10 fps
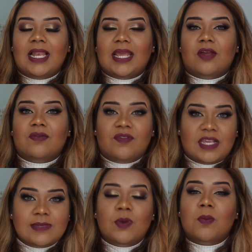like on
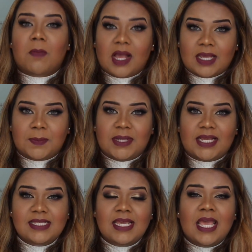Facebook
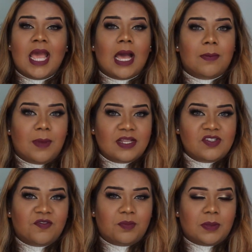Marketplace, a
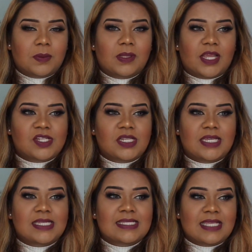bunch of people
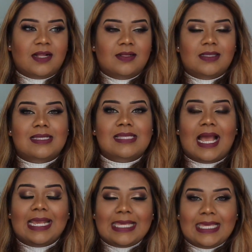actually sell this
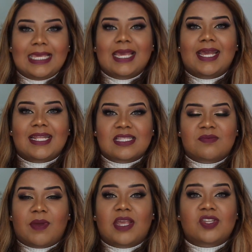IKEA
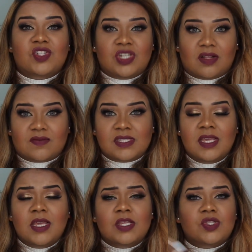inspired shelves.
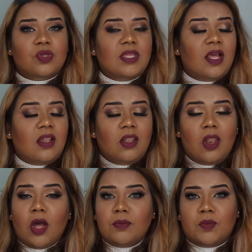So they are
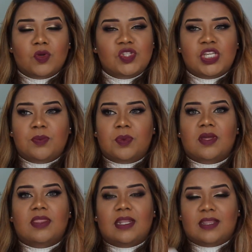a lot more
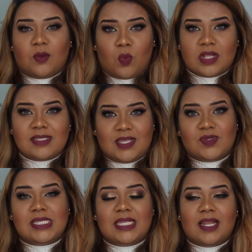cheaper than the ones that
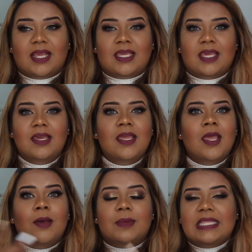you see in IKEA,
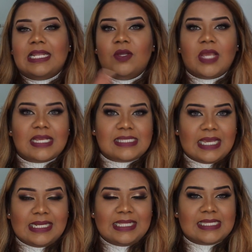but they look
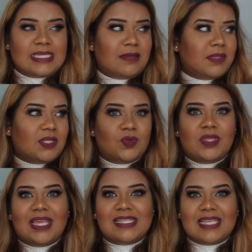exactly the same, they do
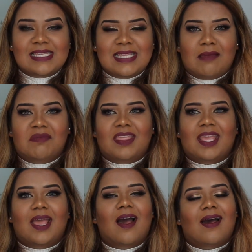the exact same thing.